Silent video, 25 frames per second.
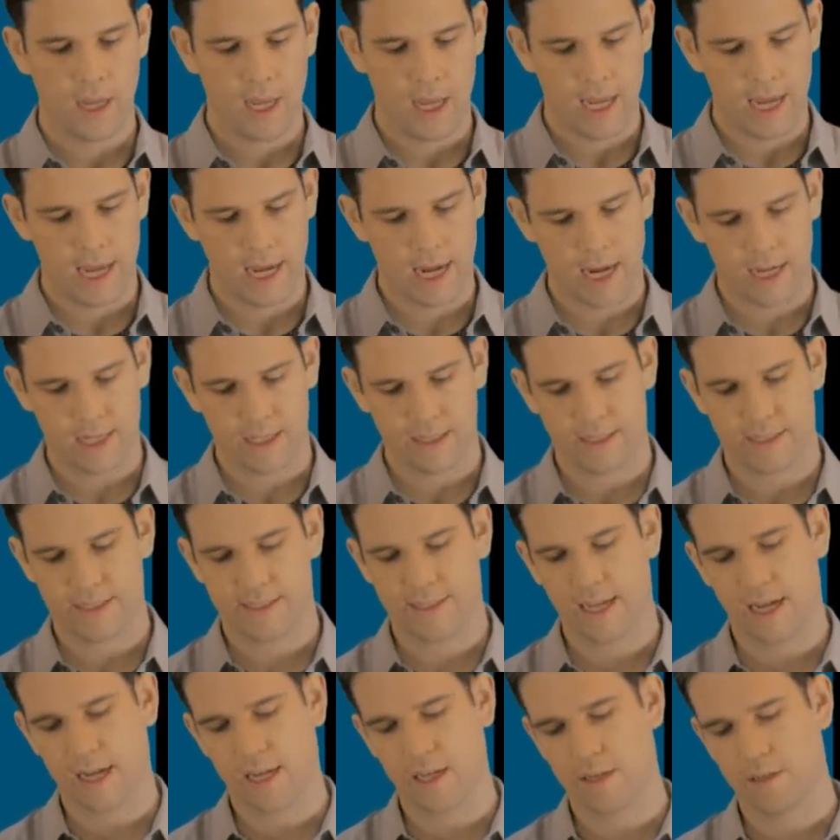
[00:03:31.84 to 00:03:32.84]
And the
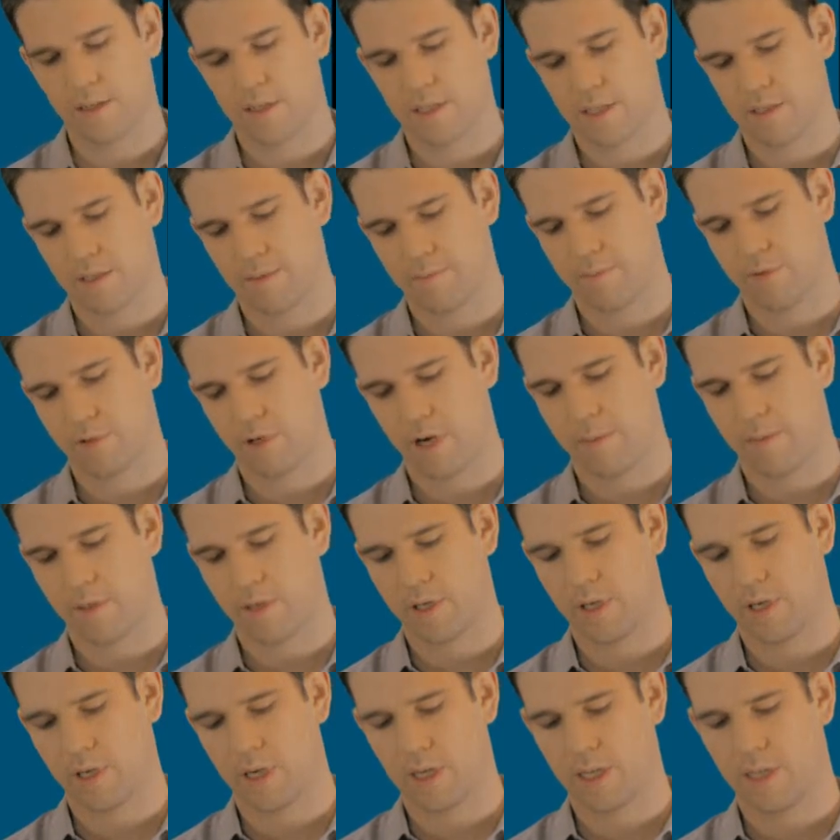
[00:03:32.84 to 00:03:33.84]
second
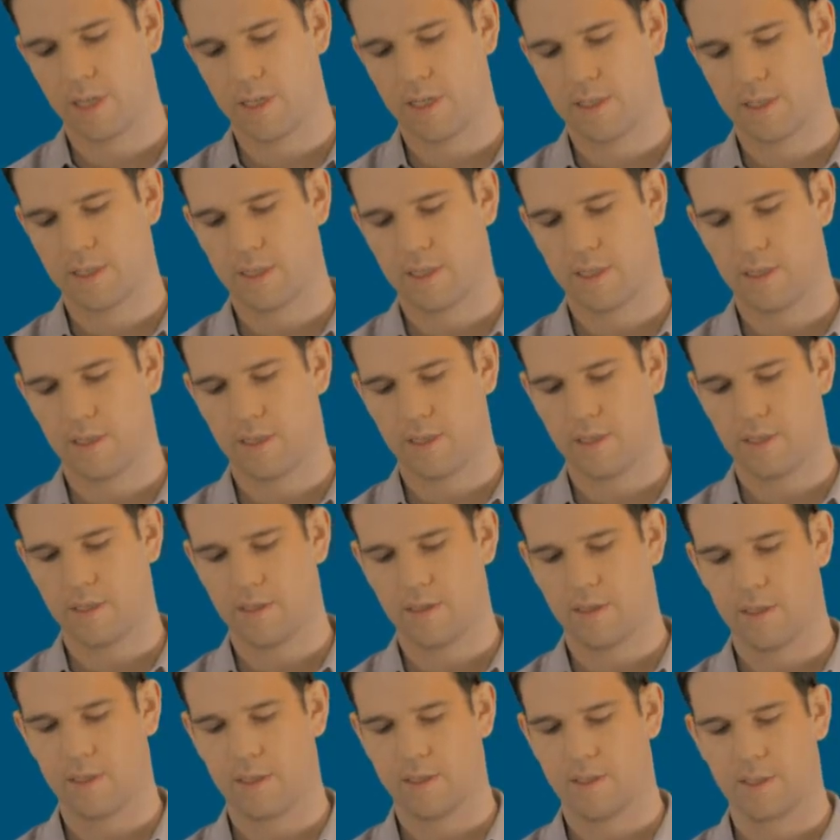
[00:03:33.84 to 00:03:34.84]
parameter is
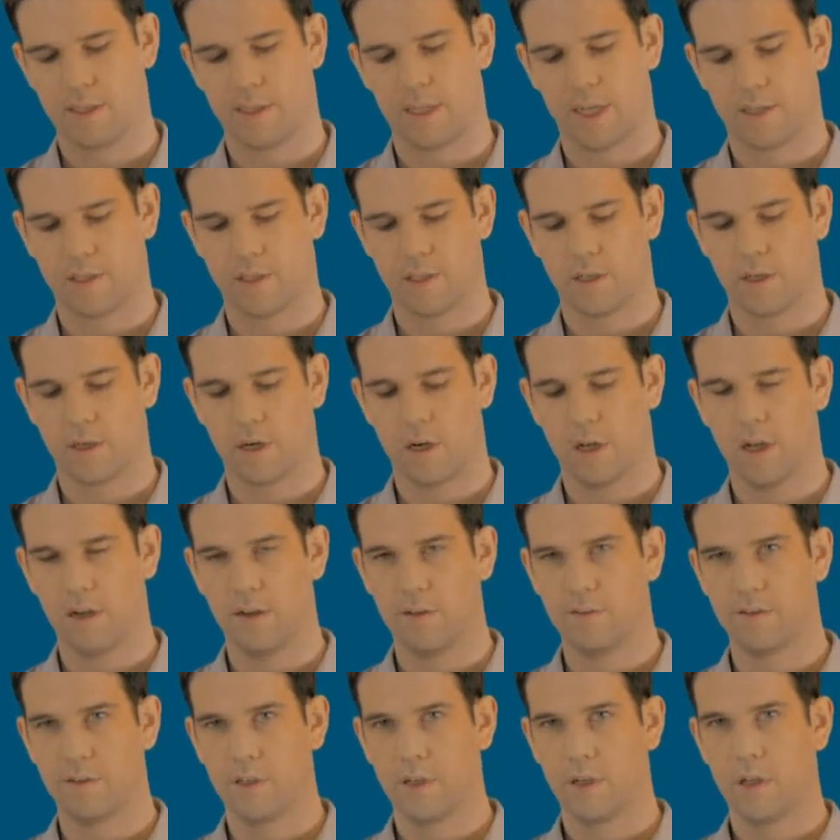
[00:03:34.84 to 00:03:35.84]
the selector
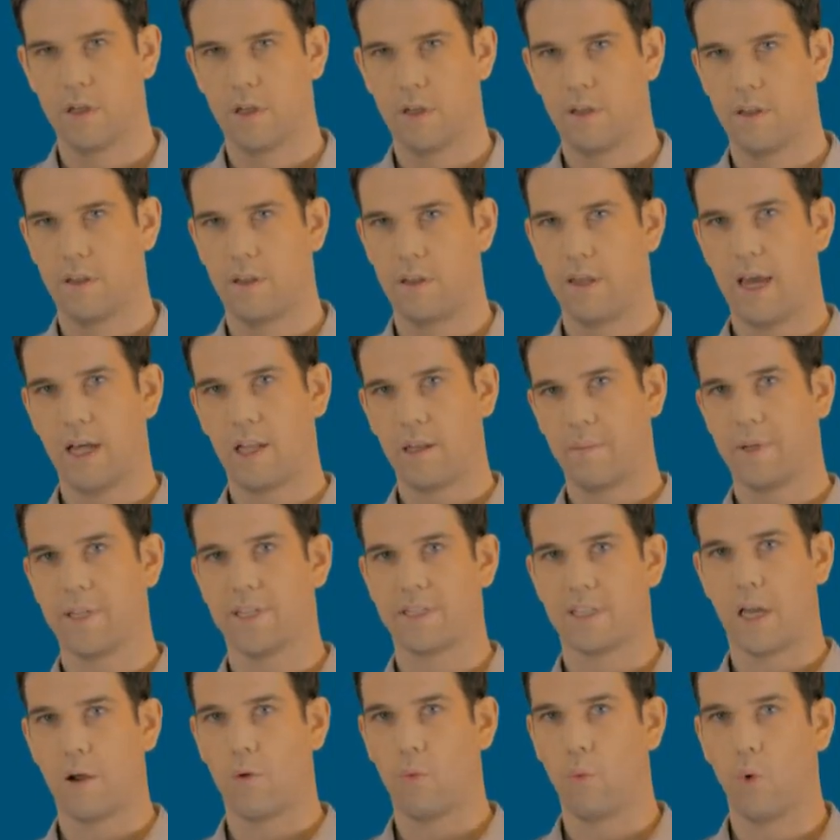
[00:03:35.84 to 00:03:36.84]
of the
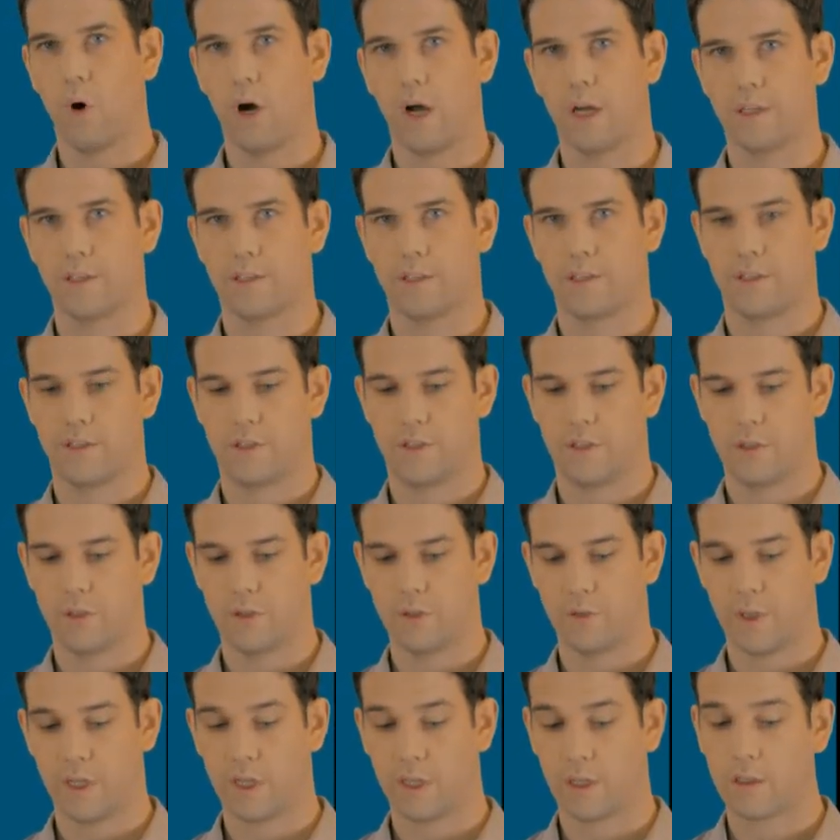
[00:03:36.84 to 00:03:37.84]
elements I want
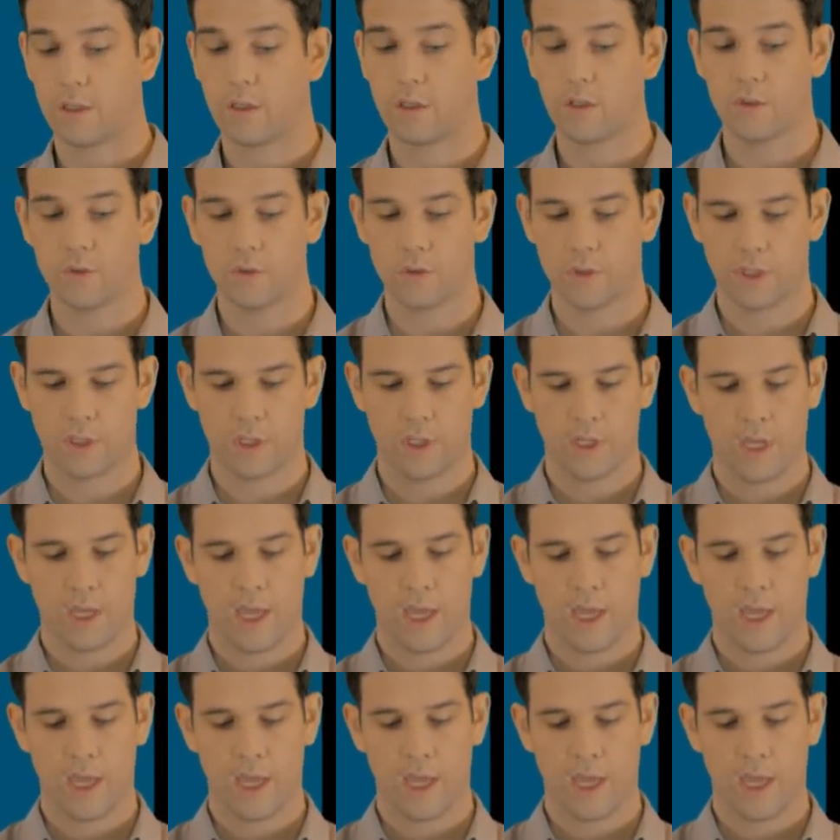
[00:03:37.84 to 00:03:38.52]
to include.